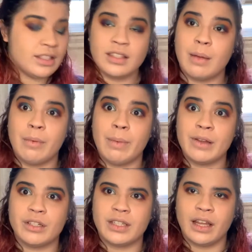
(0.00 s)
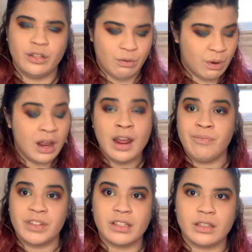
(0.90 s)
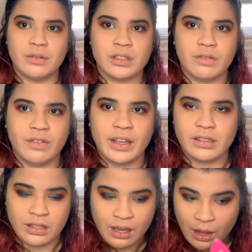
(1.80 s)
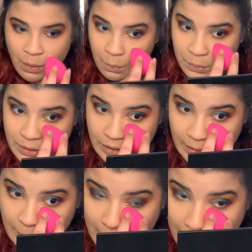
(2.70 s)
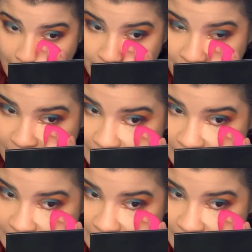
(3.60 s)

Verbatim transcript: It's, I'm about to tell you a series of events, which, like, I mean,